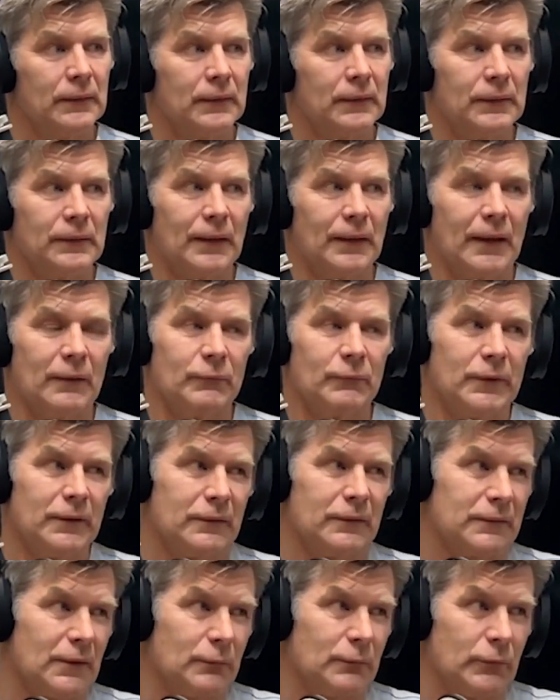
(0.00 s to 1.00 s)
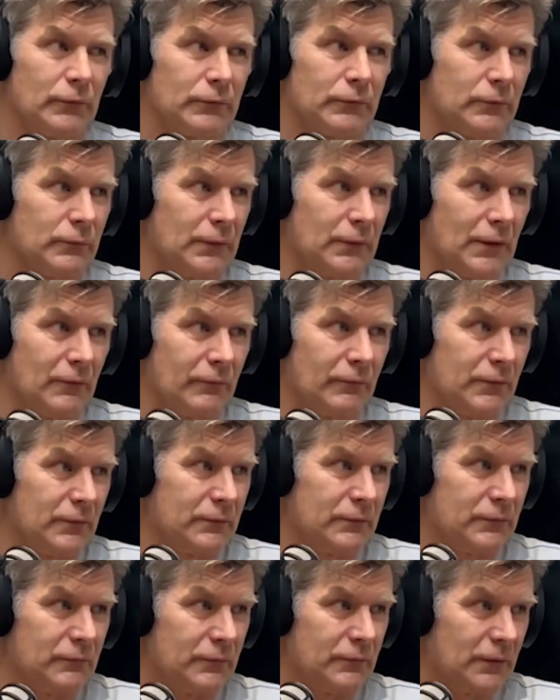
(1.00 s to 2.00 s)
and how many examples do we have of
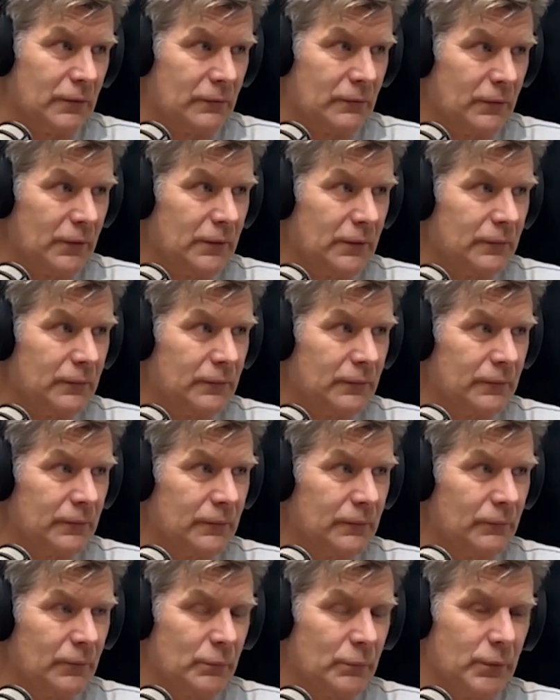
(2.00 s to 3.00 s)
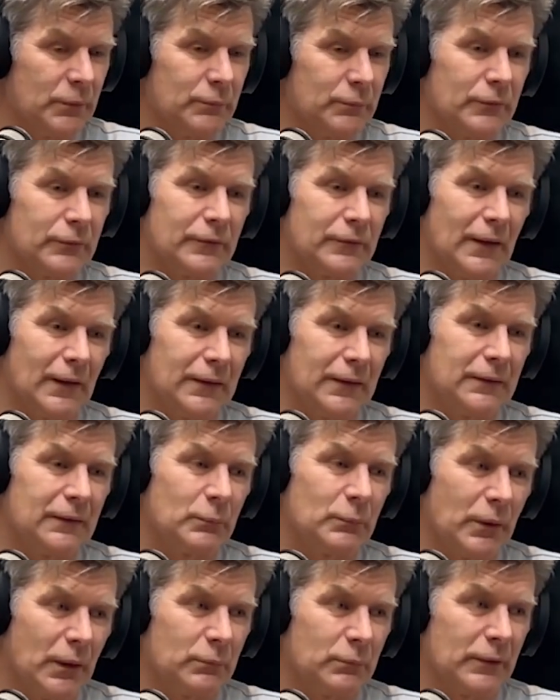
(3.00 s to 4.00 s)
this in veterinary, where people take a
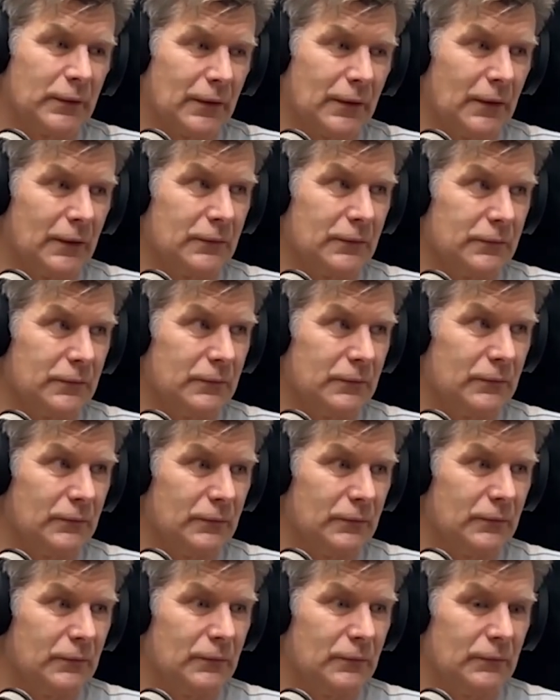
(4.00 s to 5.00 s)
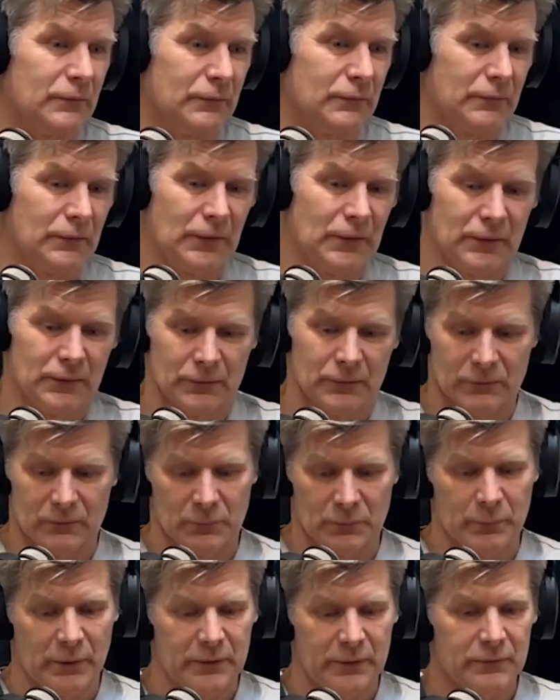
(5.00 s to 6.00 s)
publication or a
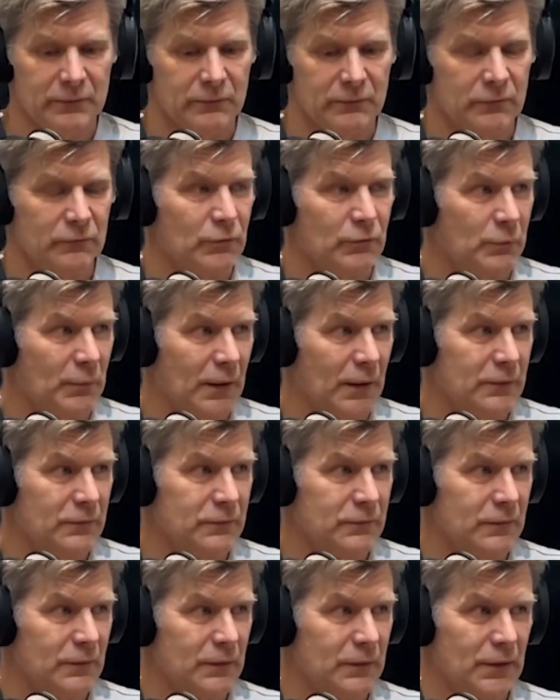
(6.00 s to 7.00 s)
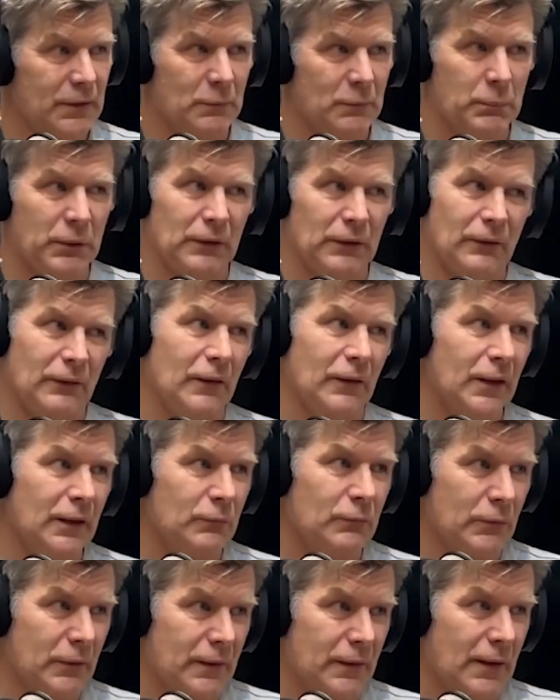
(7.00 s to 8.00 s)
piece of information and then apply
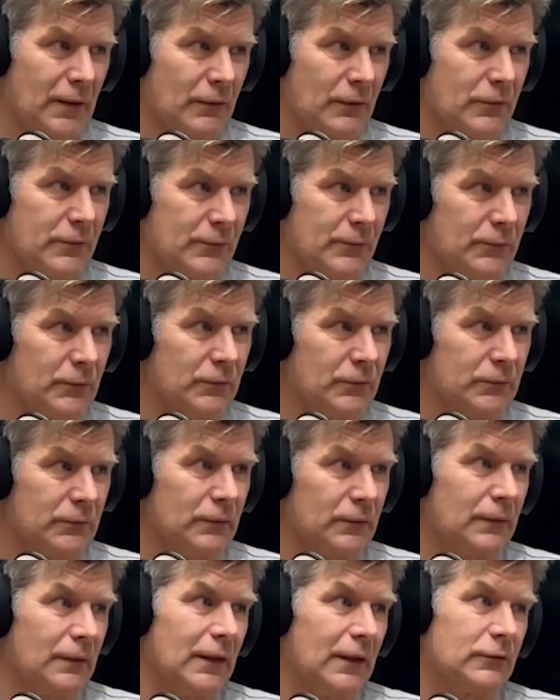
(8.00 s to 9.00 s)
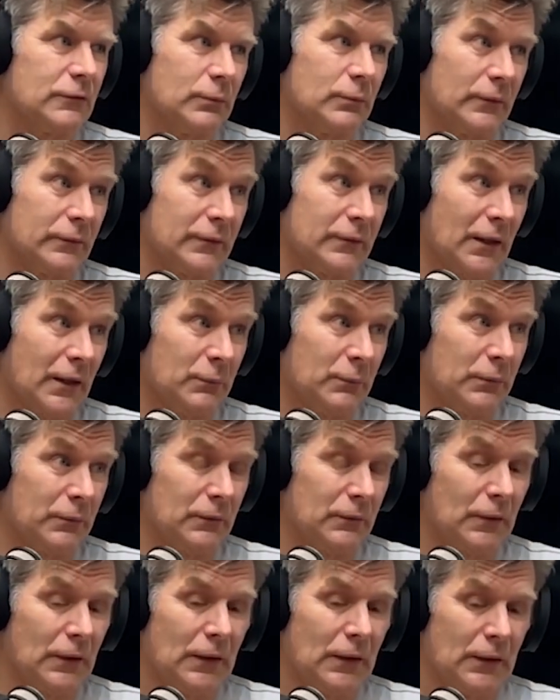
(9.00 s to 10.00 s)
it without thought, and that's what's
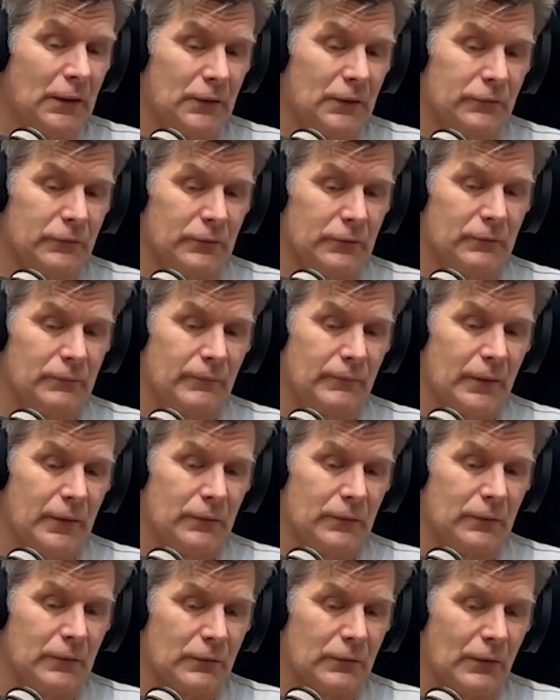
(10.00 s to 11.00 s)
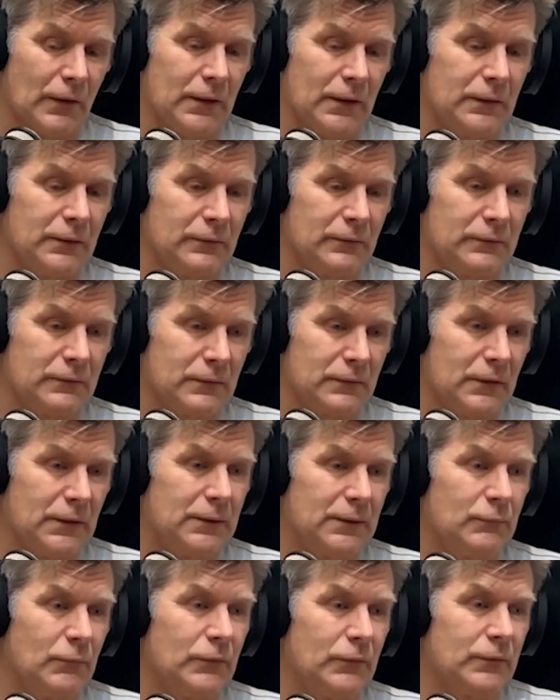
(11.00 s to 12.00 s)
happened. So the grading
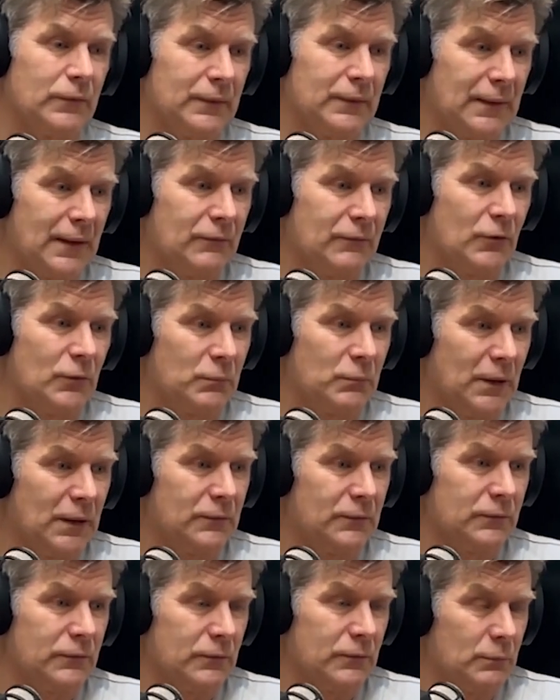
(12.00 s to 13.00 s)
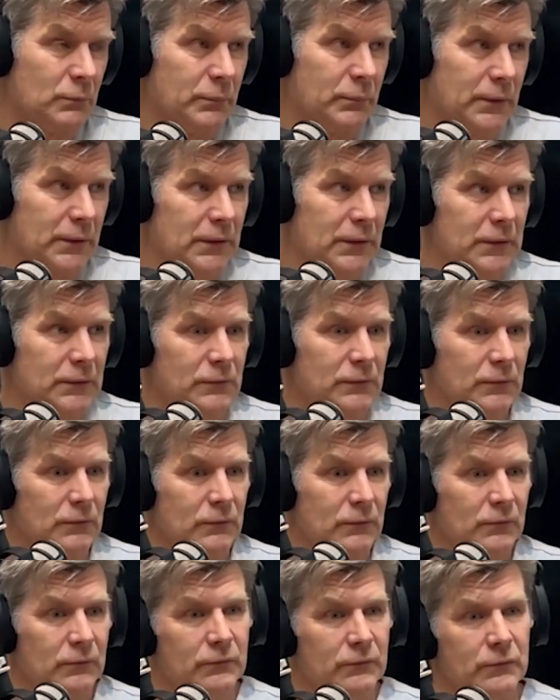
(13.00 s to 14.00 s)
scheme was never meant to be
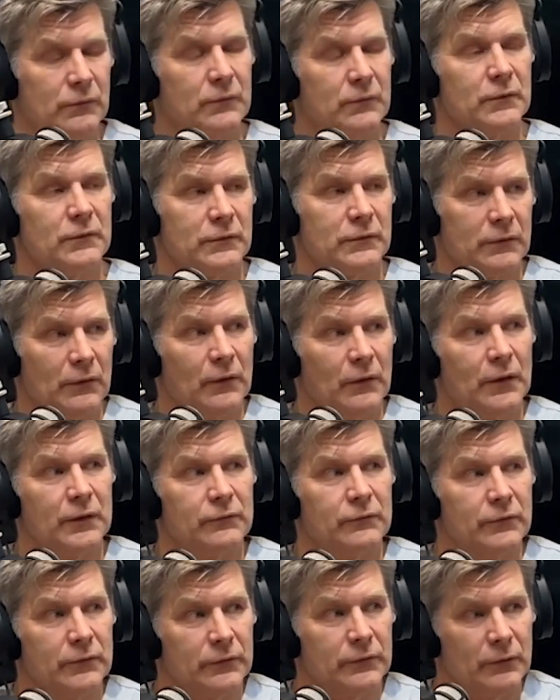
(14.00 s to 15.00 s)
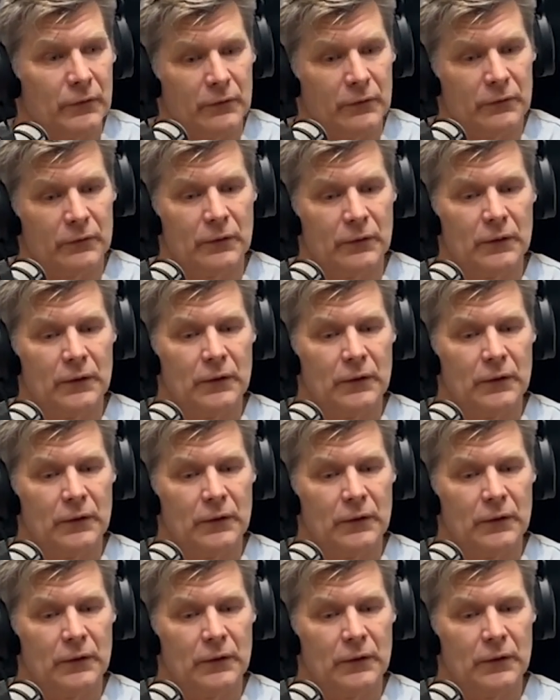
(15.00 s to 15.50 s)
used to decide if a dog